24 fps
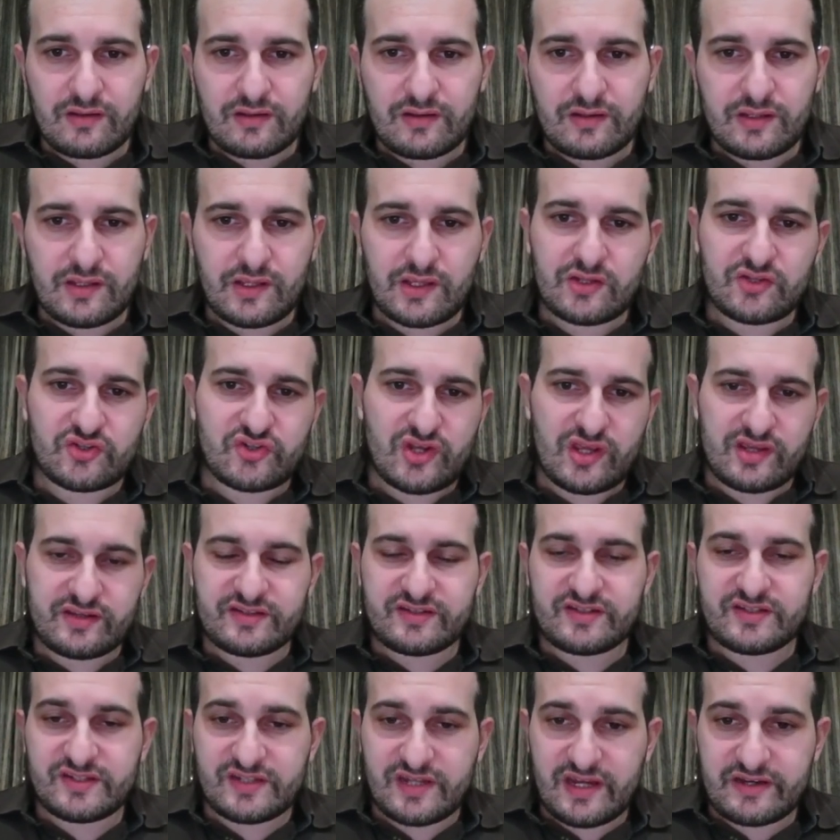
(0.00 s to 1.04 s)
and just
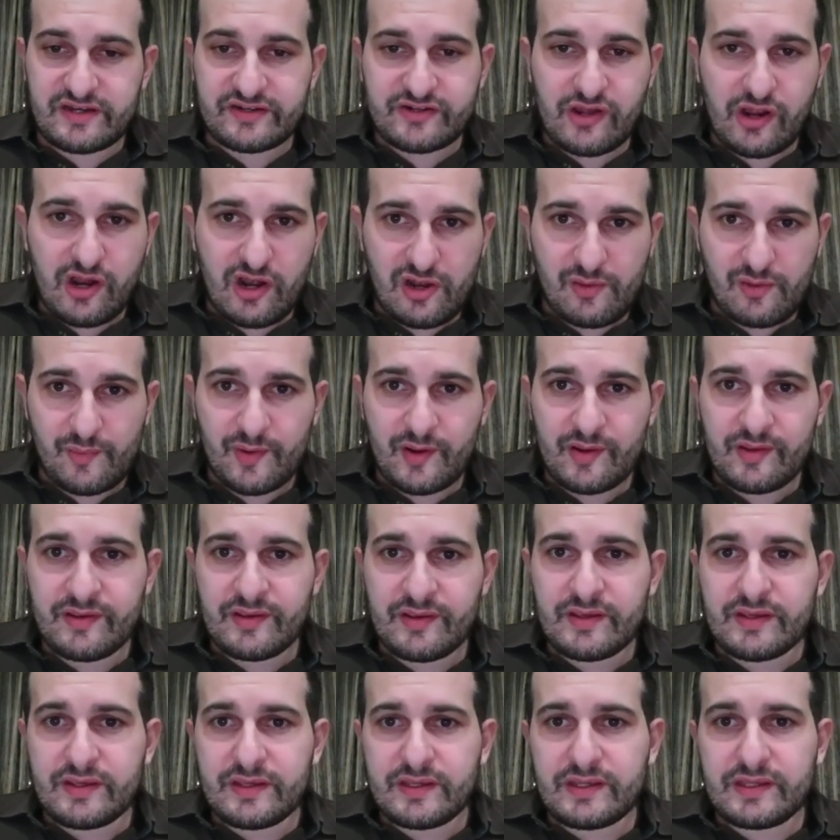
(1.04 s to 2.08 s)
stayed calm.
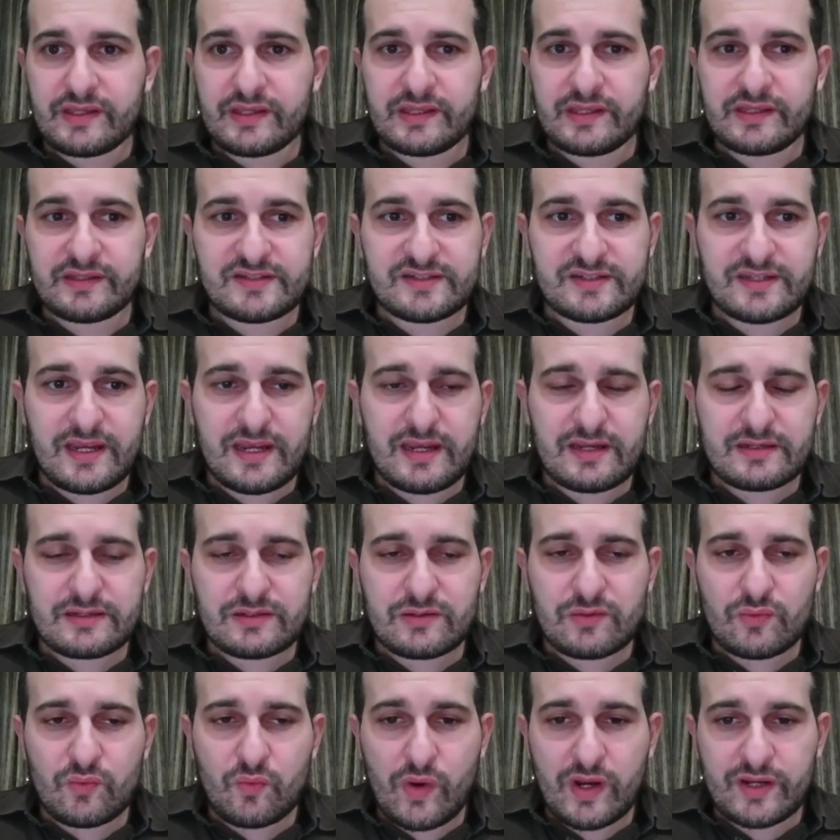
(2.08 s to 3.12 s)
Instead,
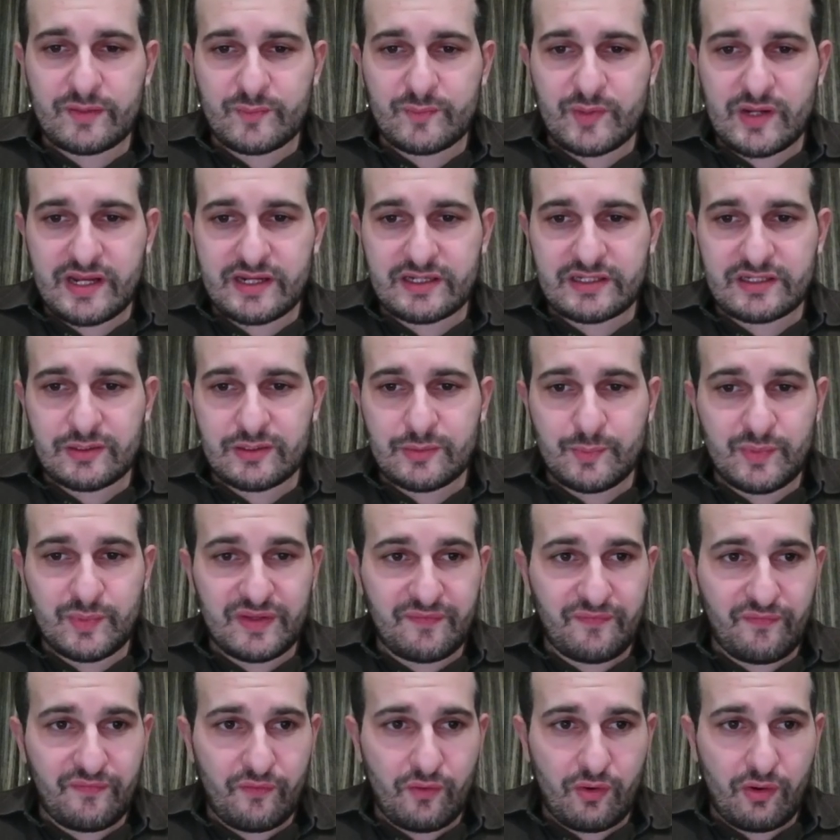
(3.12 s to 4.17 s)
white played
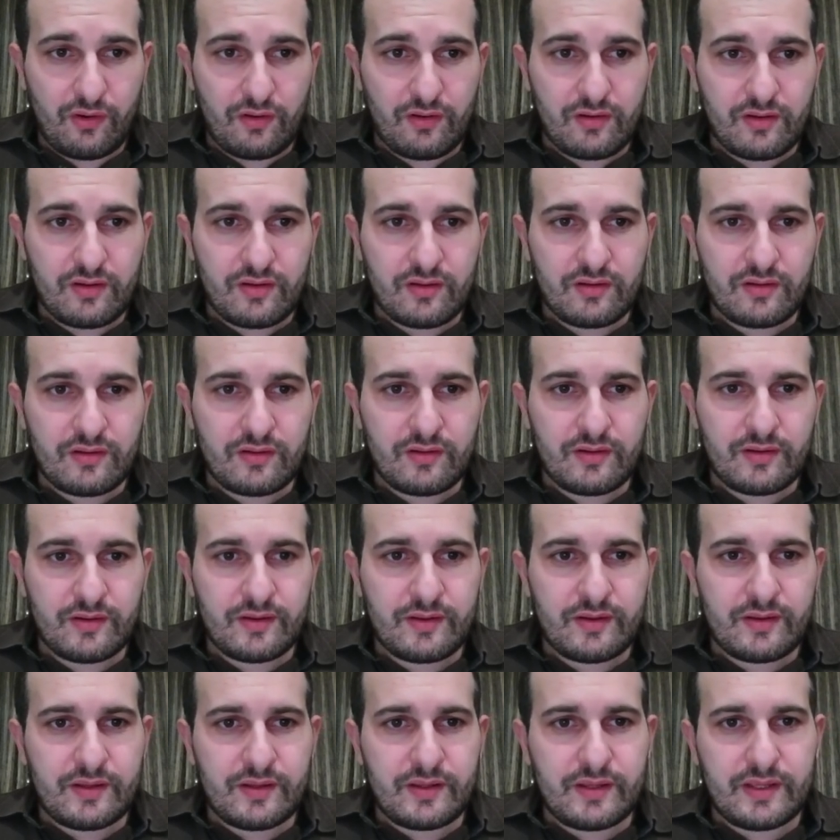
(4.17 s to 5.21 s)
b4.
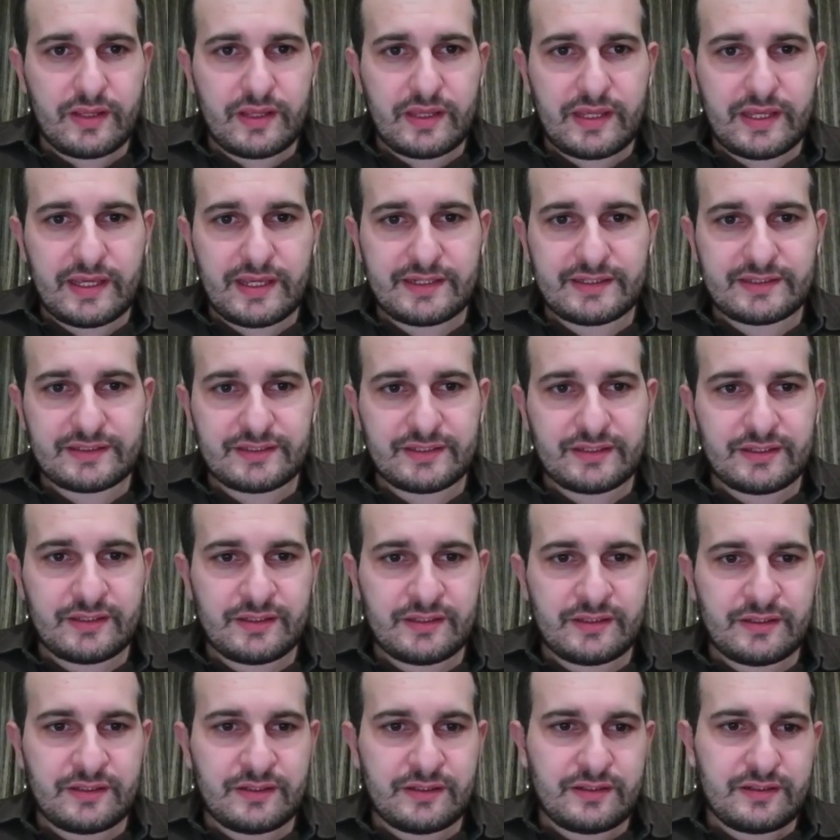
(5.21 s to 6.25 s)
And
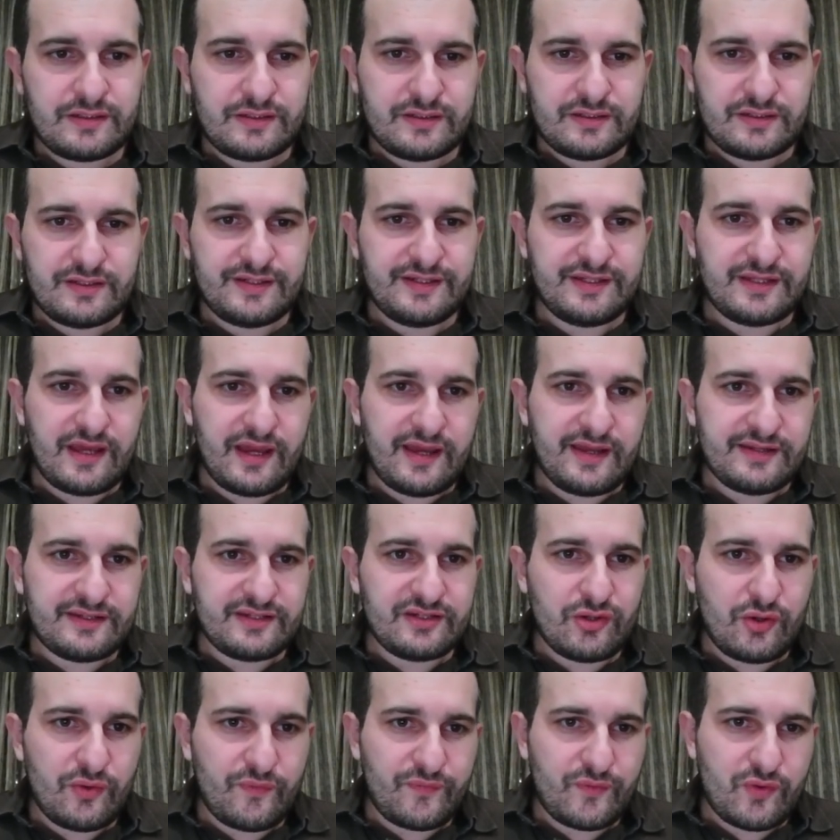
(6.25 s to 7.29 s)
the idea,
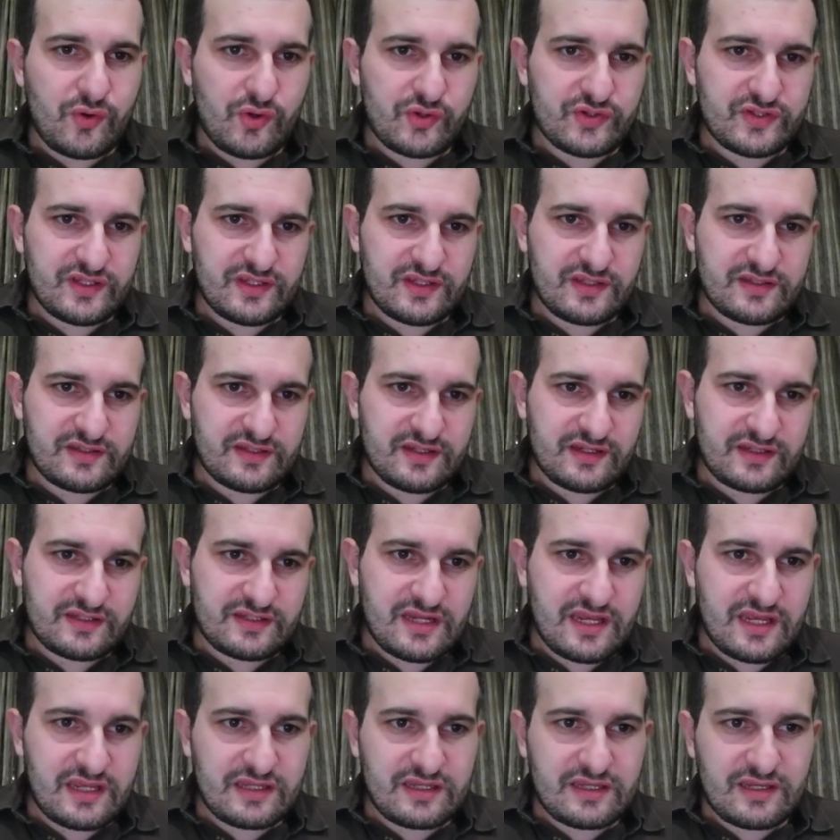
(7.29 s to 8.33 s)
of course, is that
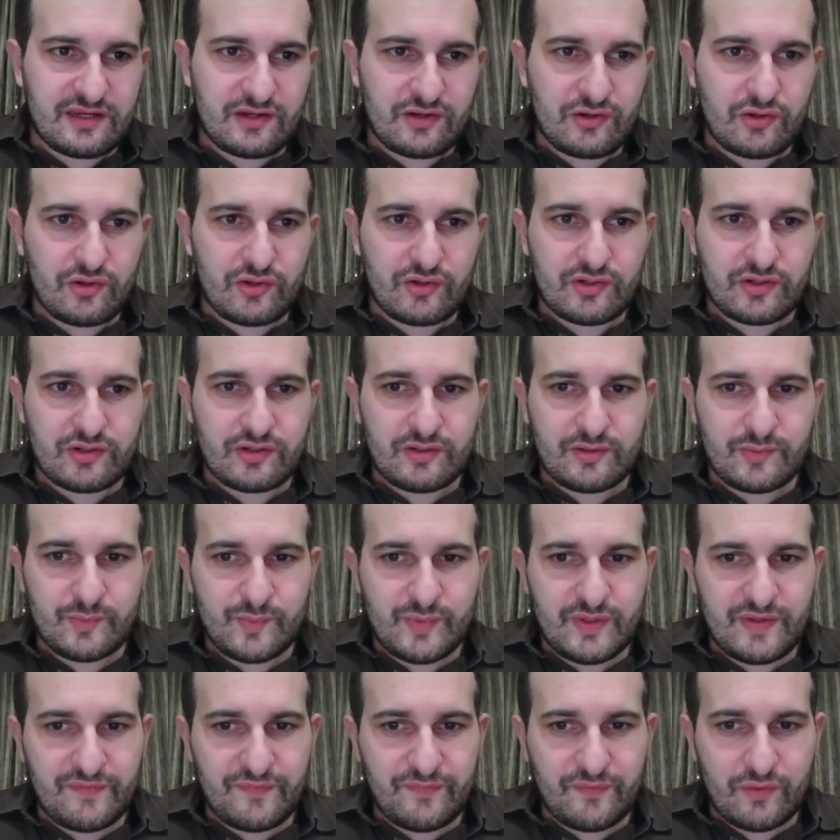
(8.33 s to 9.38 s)
taking on
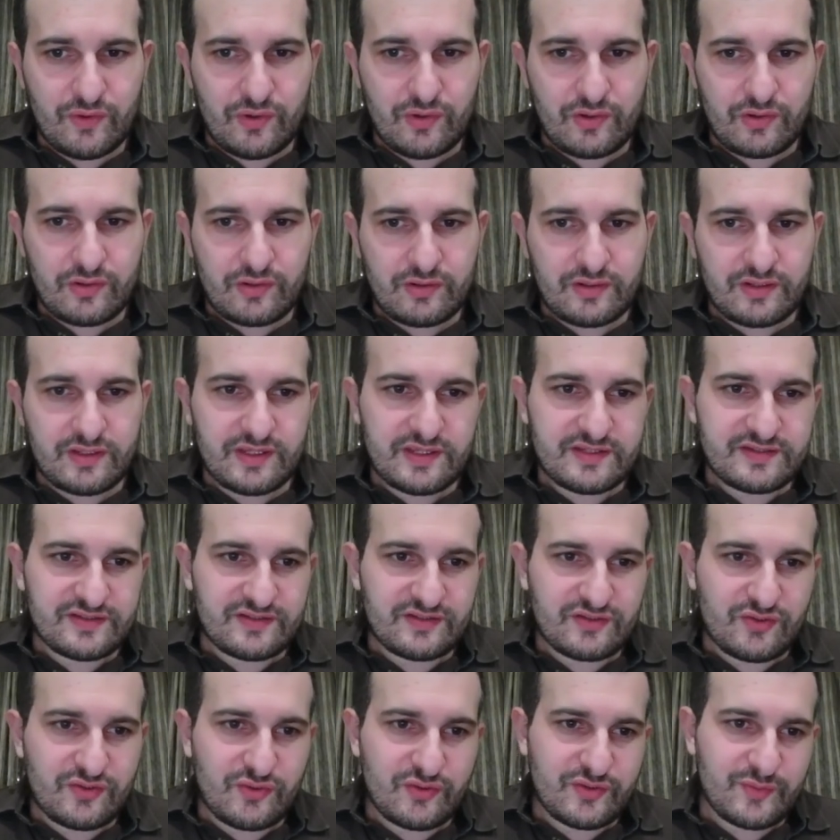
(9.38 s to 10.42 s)
b4 isn't
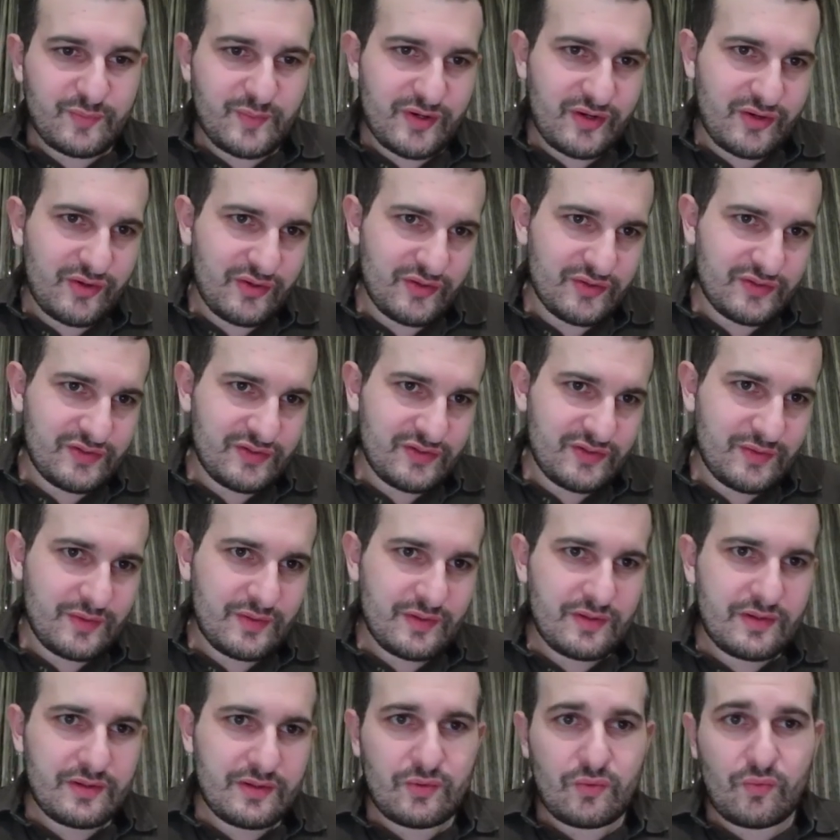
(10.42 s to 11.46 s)
good because
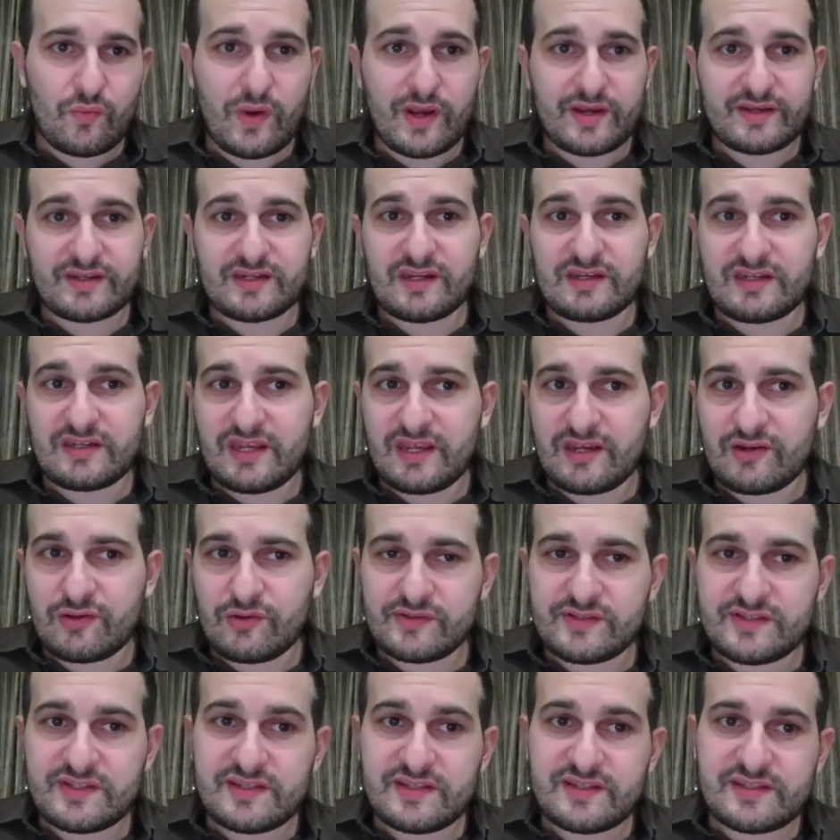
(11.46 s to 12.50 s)
white can take on
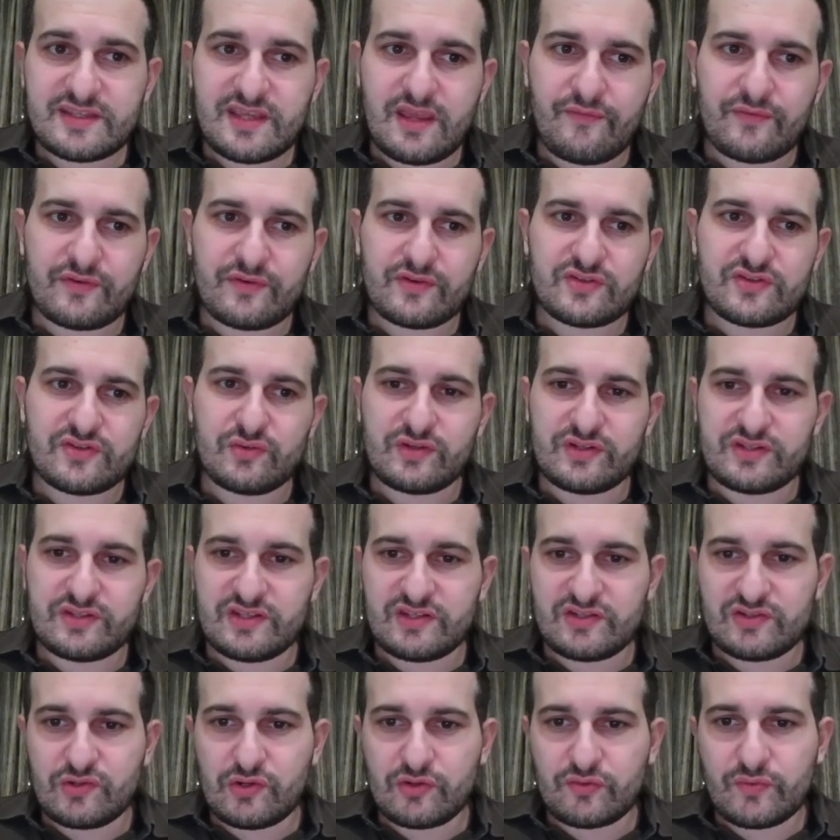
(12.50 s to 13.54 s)
c7, so this is
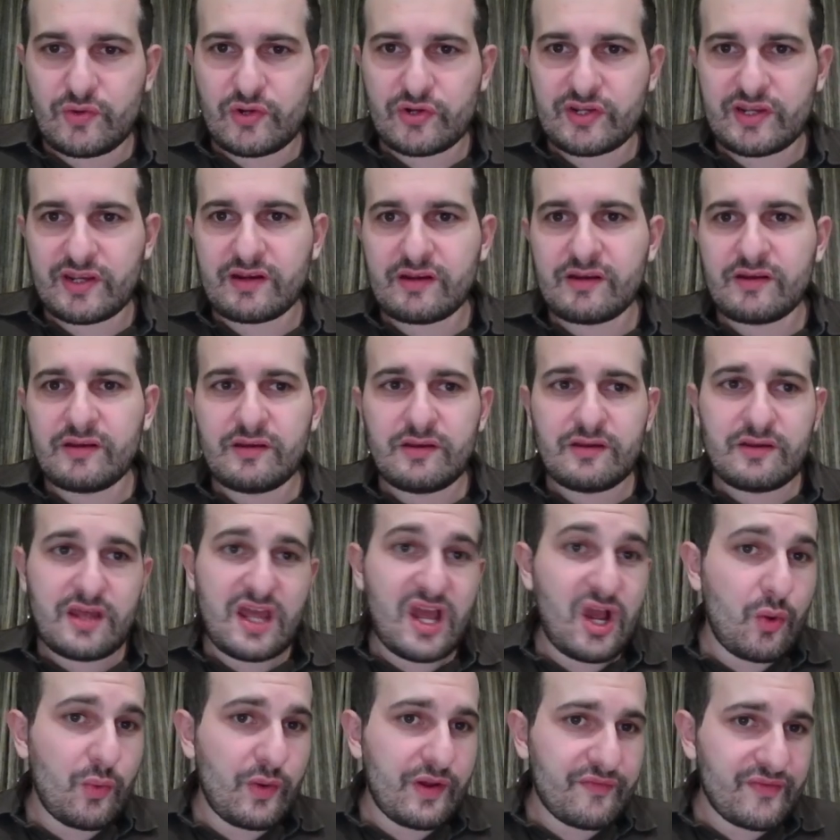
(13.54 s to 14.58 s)
not working.
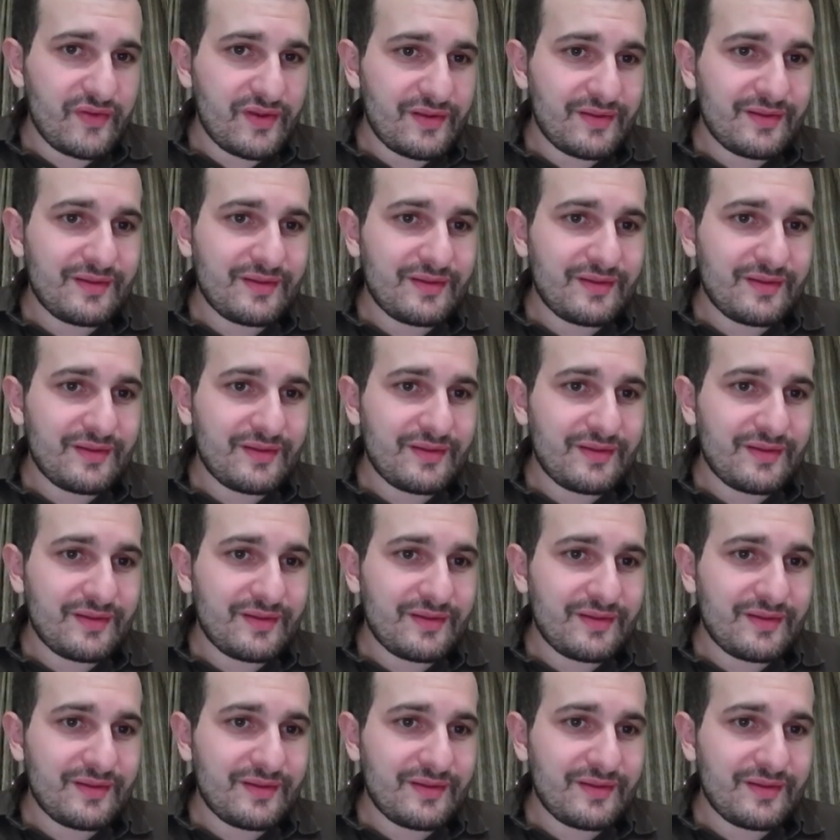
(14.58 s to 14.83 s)
However,